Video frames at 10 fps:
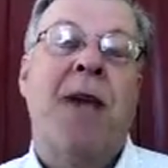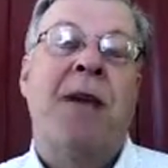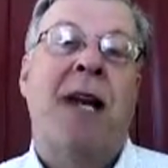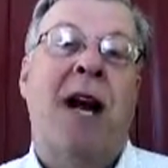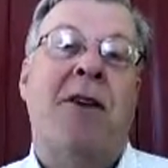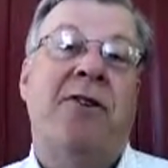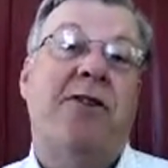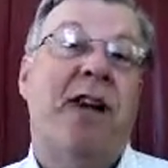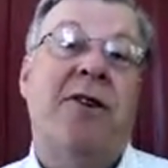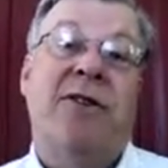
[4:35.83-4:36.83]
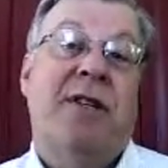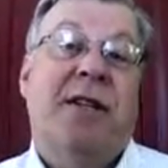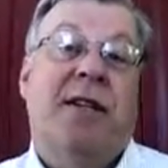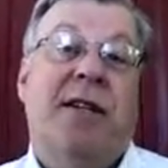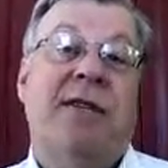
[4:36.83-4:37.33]
Now, understand
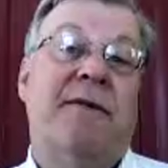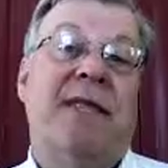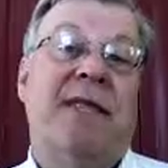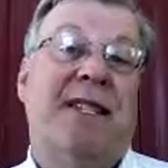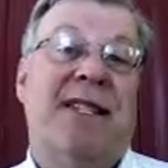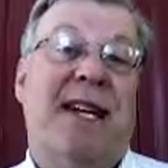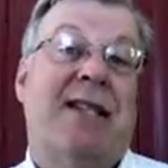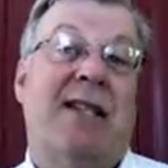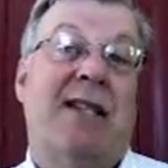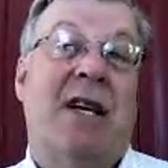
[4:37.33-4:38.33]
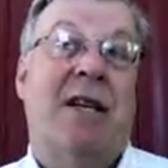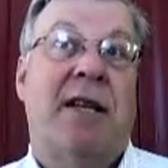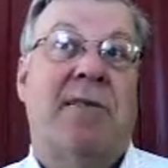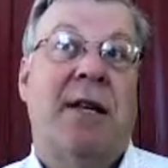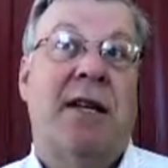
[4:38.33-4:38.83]
utility doesn't
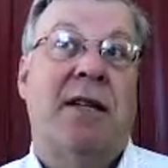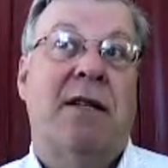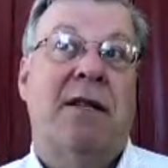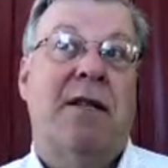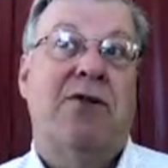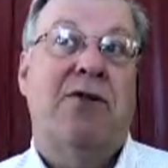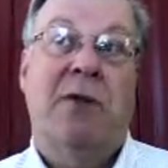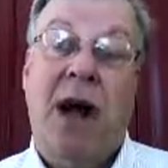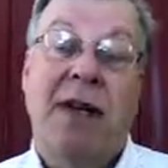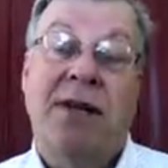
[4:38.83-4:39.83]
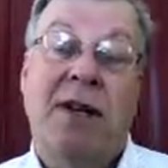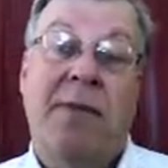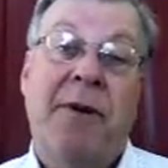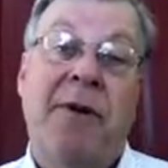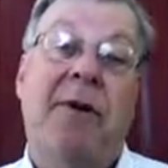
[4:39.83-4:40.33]
necessarily mean that you like
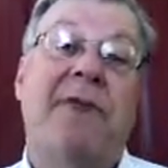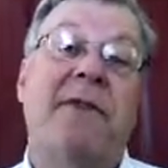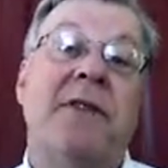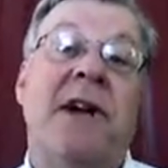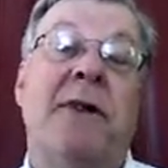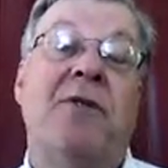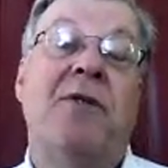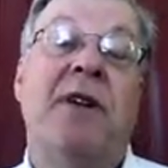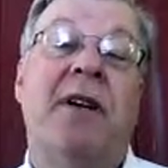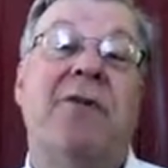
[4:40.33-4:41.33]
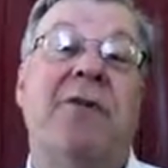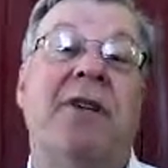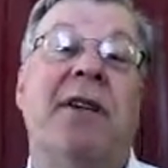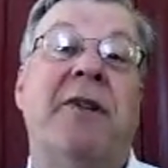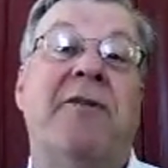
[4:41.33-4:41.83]
something. Oftentimes you get
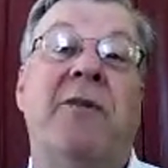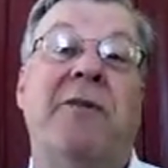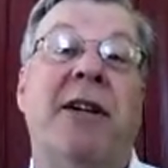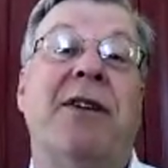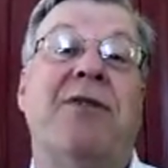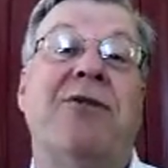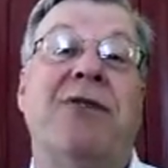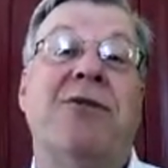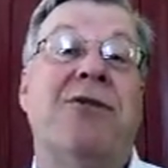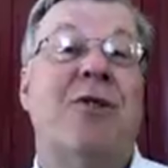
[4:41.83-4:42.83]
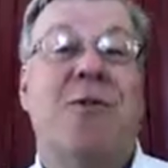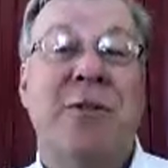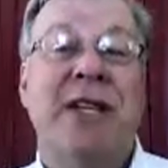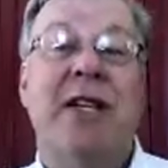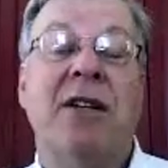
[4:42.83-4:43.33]
utility from things that you don't
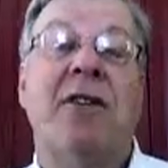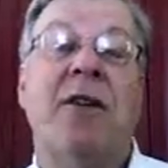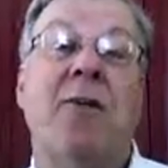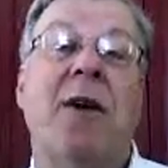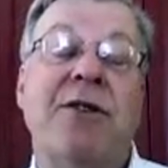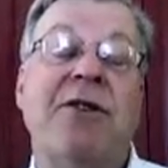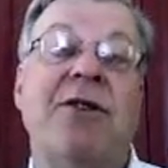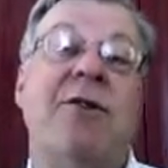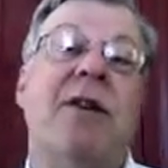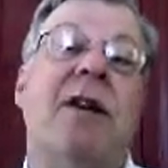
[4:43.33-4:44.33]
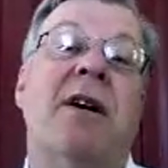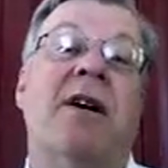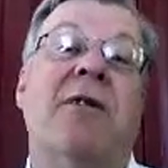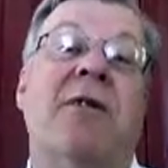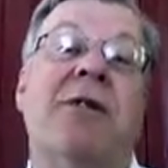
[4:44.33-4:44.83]
particularly want to do.
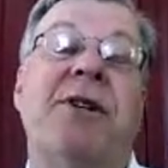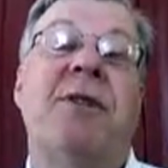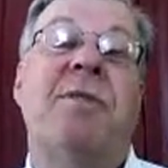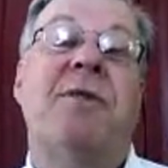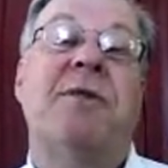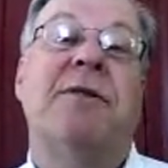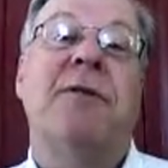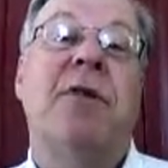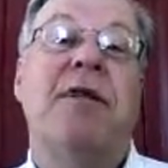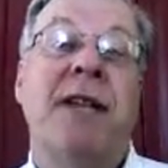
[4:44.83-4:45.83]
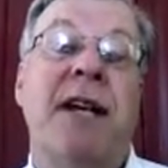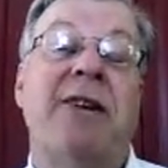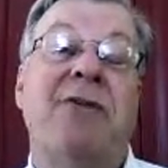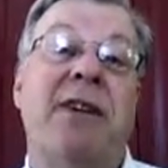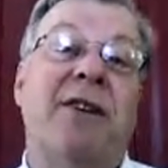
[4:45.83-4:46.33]
For example, go to the
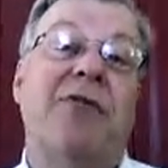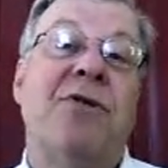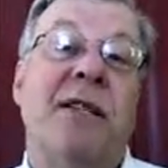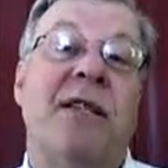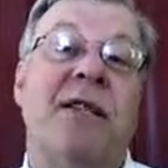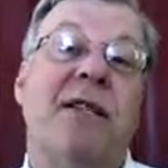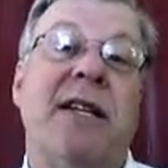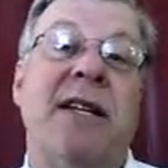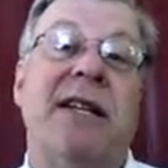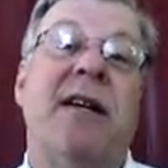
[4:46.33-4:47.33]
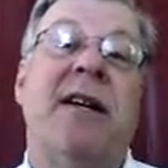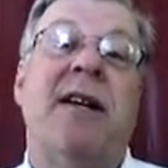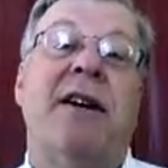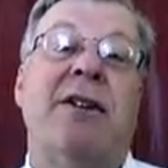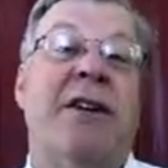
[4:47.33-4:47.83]
dentist and get your teeth cleaned.
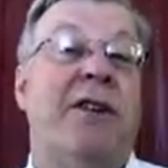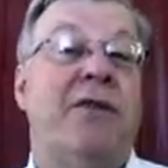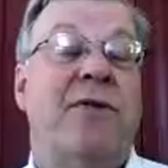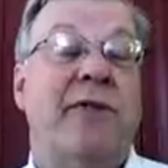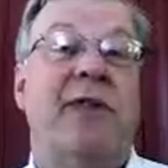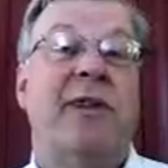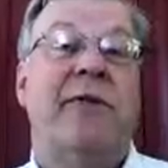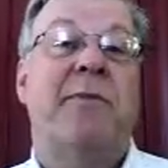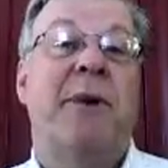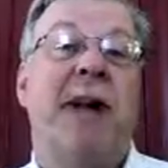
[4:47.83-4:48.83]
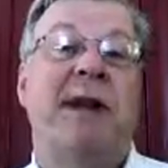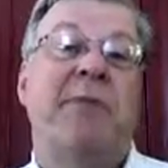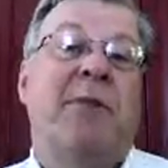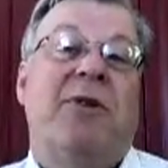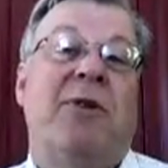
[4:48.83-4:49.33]
You get utility from that,
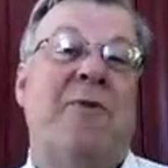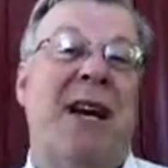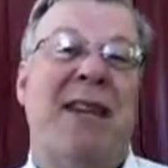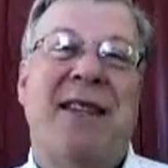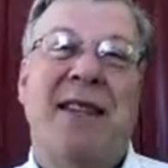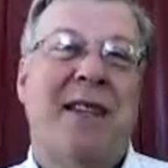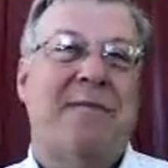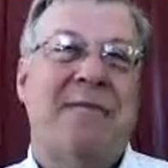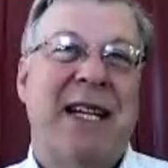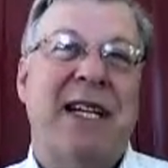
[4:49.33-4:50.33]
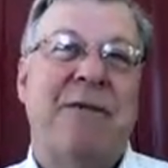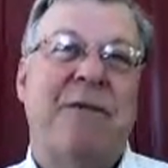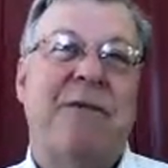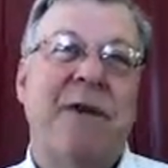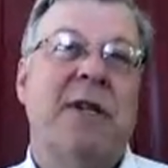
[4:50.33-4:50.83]
but you might think, well, I
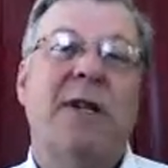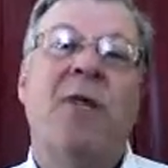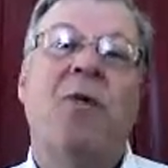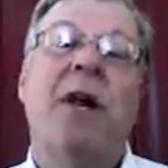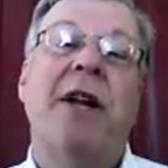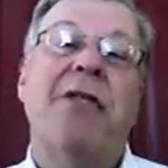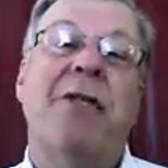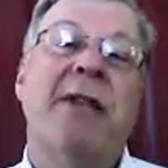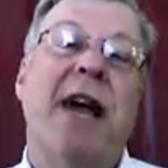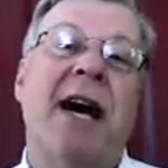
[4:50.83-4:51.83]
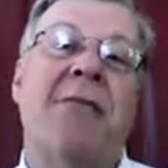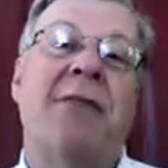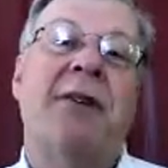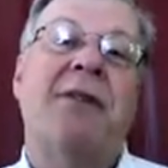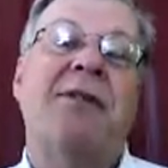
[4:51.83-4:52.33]
really didn't want to do that,
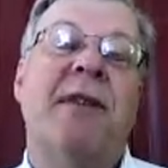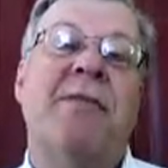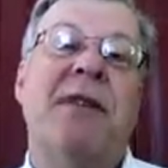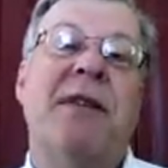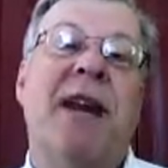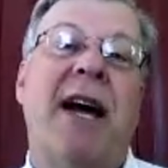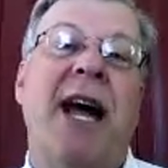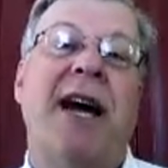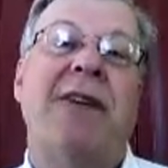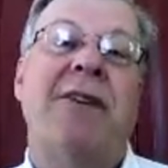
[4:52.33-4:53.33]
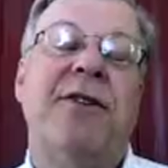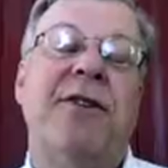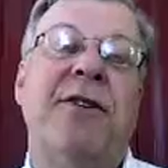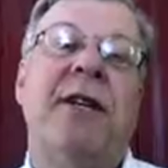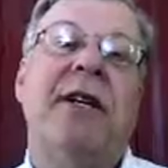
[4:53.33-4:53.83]
but it's something that I had to
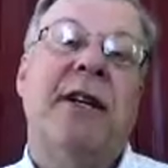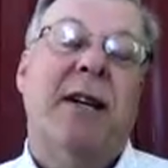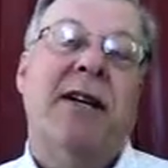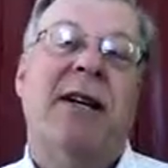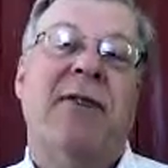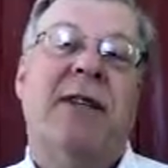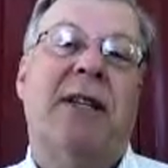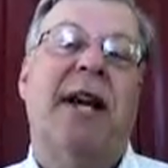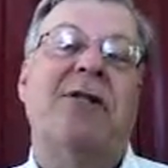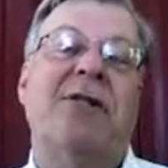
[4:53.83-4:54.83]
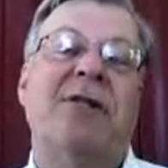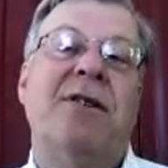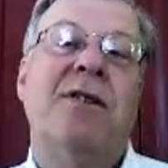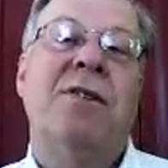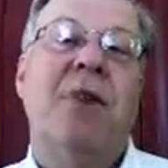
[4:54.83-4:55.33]
do. Nevertheless,
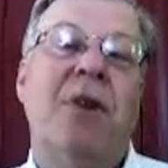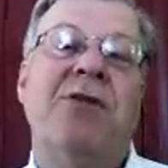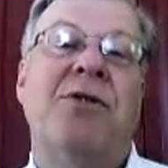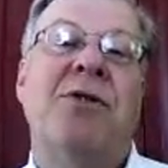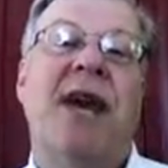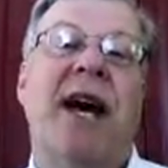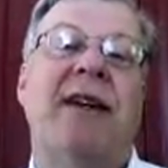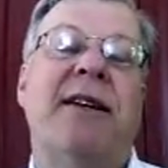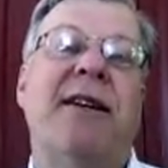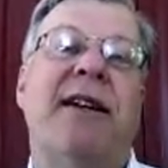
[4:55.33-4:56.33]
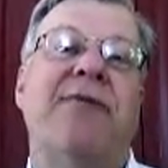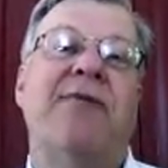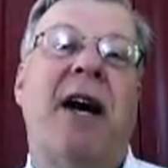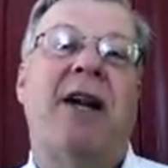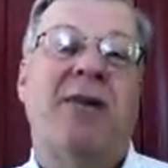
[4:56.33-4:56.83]
you purchase that, it has
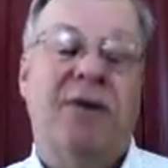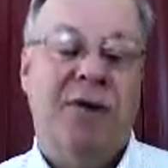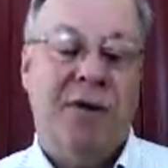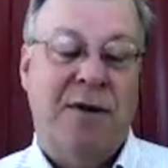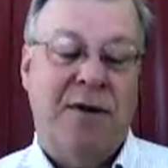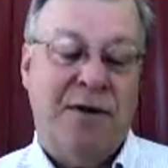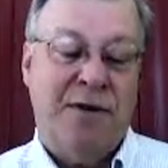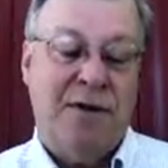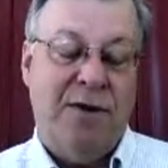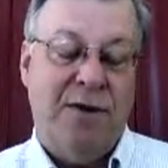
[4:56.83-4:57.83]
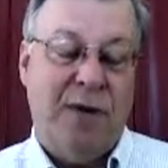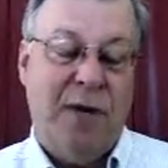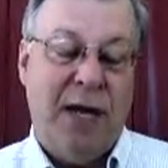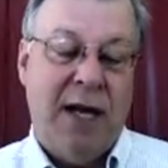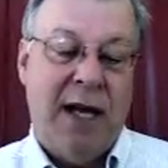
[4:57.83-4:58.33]
value to you,
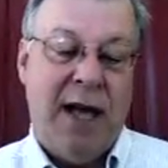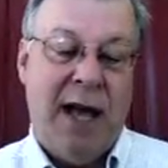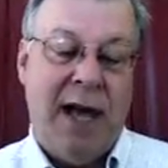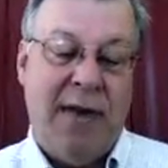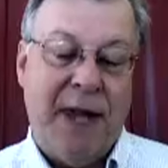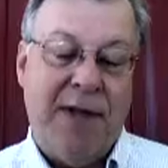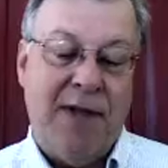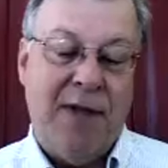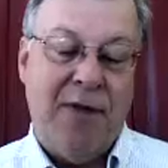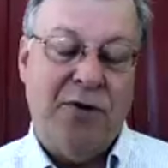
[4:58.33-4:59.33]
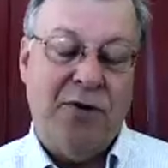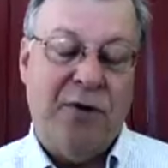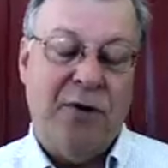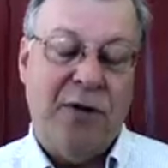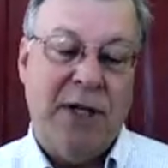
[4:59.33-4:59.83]
and that's the notion
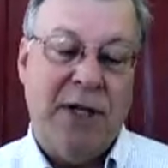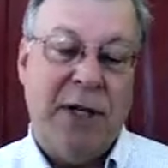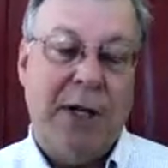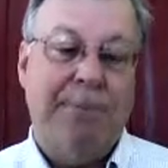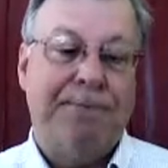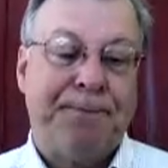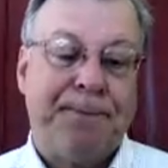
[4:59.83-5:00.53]
of utility.